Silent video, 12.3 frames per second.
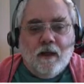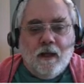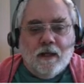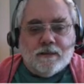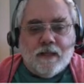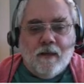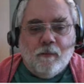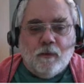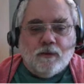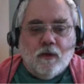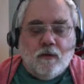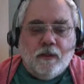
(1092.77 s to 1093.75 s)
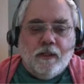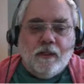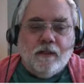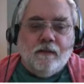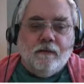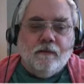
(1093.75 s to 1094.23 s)
as
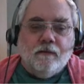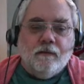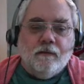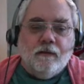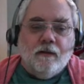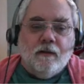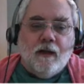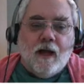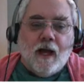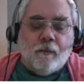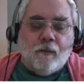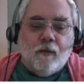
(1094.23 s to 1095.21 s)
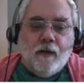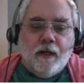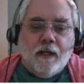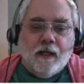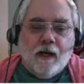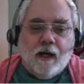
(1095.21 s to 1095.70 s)
Hamiltonian
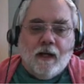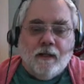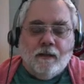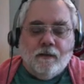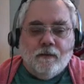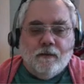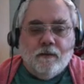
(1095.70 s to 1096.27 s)
operating on